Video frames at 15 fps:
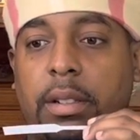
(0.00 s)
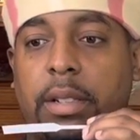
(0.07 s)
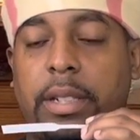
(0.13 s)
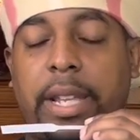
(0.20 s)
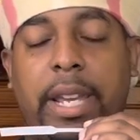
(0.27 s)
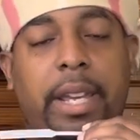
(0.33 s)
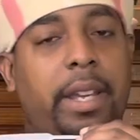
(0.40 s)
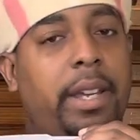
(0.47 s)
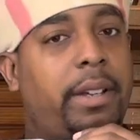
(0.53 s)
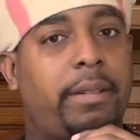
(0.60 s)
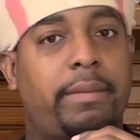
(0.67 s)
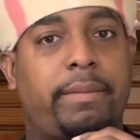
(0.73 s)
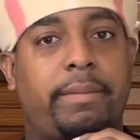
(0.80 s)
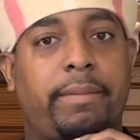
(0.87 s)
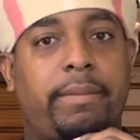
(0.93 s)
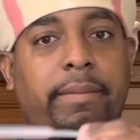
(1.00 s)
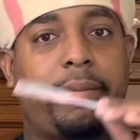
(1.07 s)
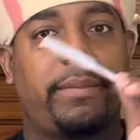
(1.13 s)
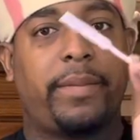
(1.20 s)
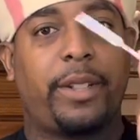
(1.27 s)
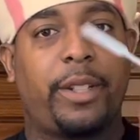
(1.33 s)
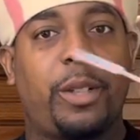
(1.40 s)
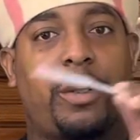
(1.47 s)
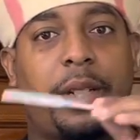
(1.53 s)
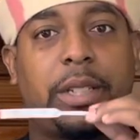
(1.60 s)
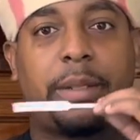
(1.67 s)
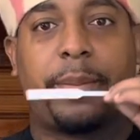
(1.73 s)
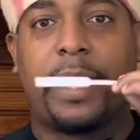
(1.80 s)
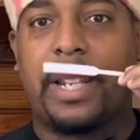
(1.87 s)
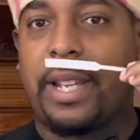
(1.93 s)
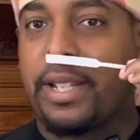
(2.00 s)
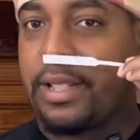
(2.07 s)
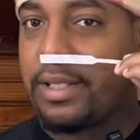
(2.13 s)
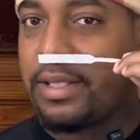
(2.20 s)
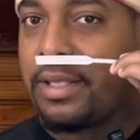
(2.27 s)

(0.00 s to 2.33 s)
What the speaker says: Damn. You know what it smell like?